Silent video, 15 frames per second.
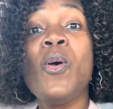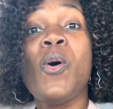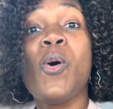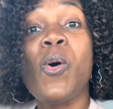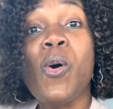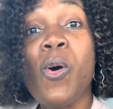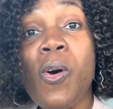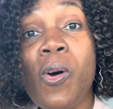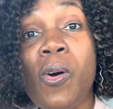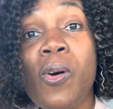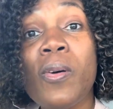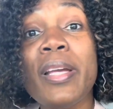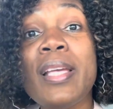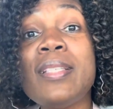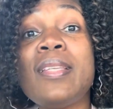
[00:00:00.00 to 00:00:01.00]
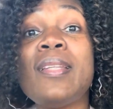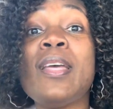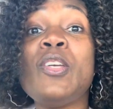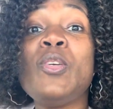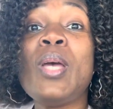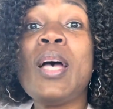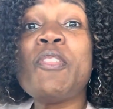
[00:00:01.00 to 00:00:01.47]
Or is it that
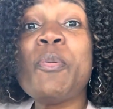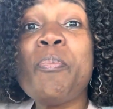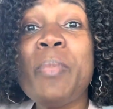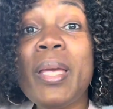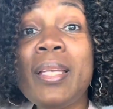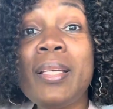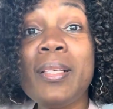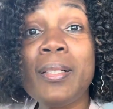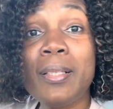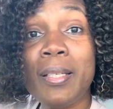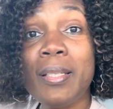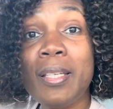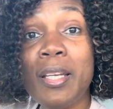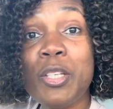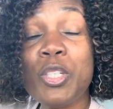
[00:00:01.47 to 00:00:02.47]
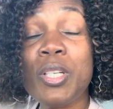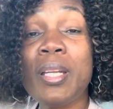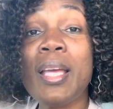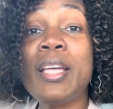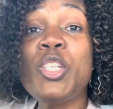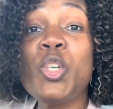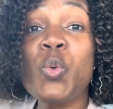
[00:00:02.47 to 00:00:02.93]
you have a medical condition
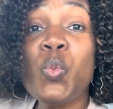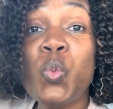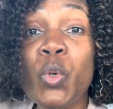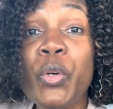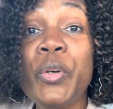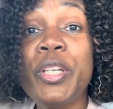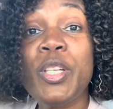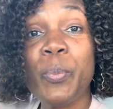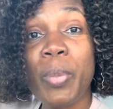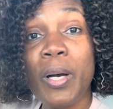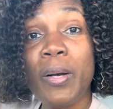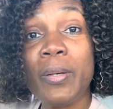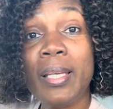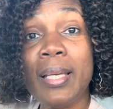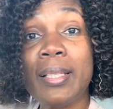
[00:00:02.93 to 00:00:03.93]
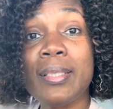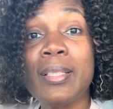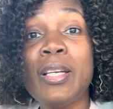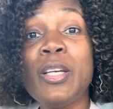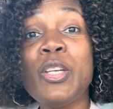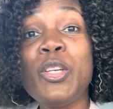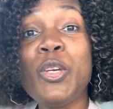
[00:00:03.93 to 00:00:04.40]
and you're worried about it?
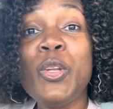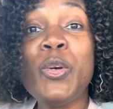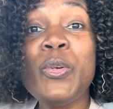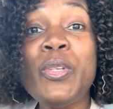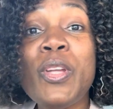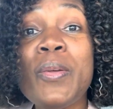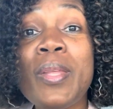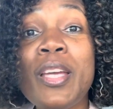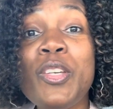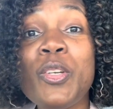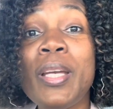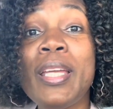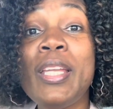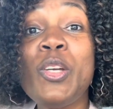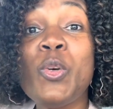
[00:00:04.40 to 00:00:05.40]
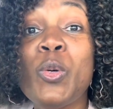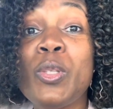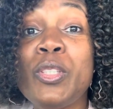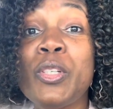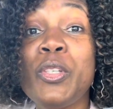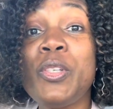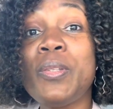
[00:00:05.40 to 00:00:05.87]
Now that you're getting
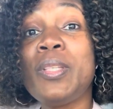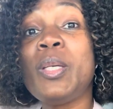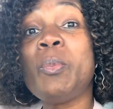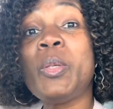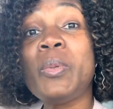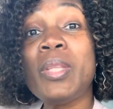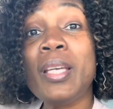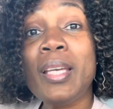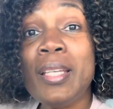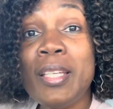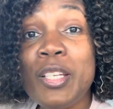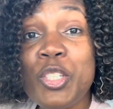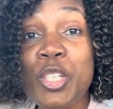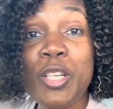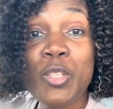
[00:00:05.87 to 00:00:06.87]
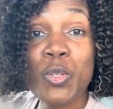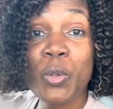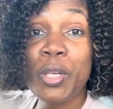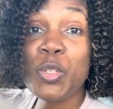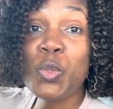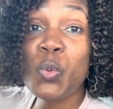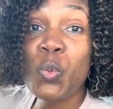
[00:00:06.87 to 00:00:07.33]
older, you think maybe the condition is
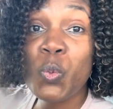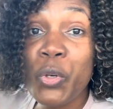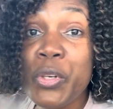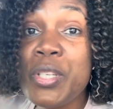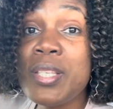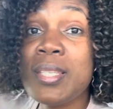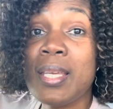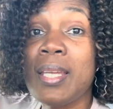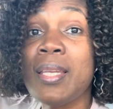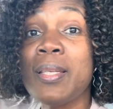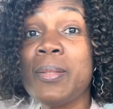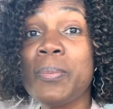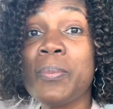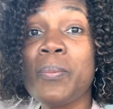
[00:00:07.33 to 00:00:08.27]
going to worsen.